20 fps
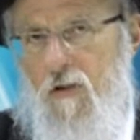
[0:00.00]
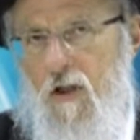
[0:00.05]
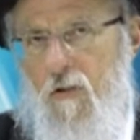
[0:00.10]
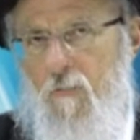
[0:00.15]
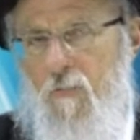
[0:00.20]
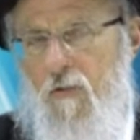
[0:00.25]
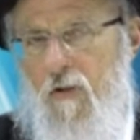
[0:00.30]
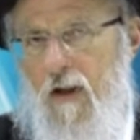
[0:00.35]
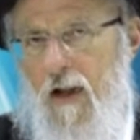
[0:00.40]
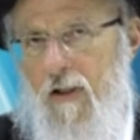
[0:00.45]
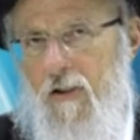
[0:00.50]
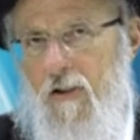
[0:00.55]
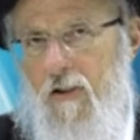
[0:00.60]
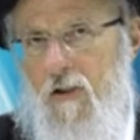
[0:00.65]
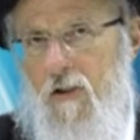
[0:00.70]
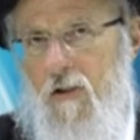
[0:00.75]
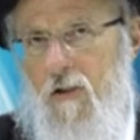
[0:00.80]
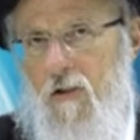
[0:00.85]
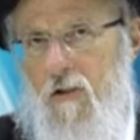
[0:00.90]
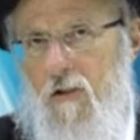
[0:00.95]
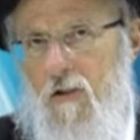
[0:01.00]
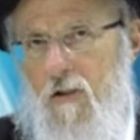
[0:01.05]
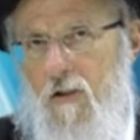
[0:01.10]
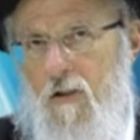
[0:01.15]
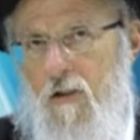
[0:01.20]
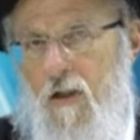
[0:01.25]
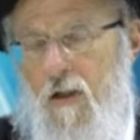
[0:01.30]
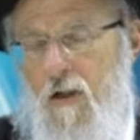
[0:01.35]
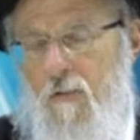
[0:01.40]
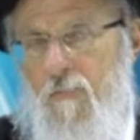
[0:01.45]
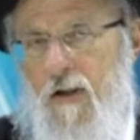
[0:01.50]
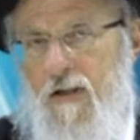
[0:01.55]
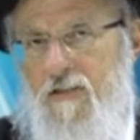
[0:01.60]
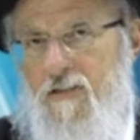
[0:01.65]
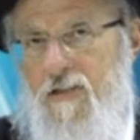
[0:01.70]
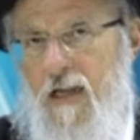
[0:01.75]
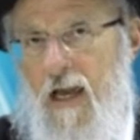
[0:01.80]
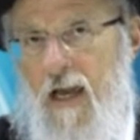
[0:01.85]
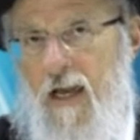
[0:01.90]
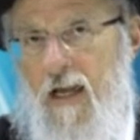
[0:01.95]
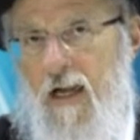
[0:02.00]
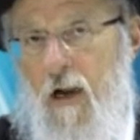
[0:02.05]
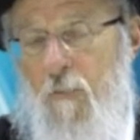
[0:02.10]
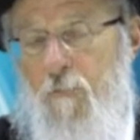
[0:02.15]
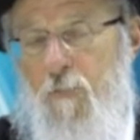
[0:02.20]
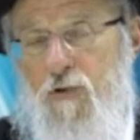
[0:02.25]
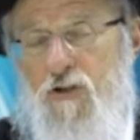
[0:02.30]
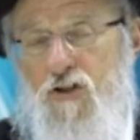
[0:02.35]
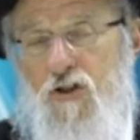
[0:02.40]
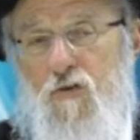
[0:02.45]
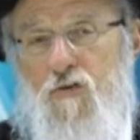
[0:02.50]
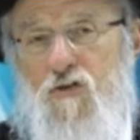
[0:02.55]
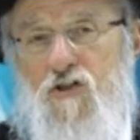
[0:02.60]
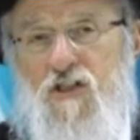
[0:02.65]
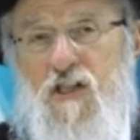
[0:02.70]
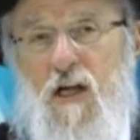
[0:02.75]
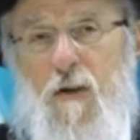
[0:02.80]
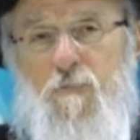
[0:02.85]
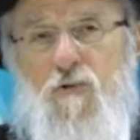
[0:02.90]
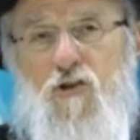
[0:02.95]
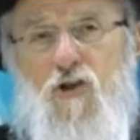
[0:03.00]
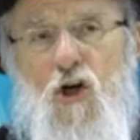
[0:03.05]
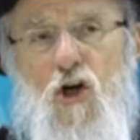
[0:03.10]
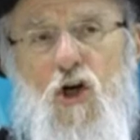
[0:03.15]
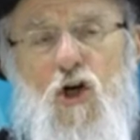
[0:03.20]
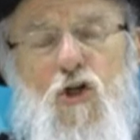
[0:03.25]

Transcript: in morality by saying a person who steps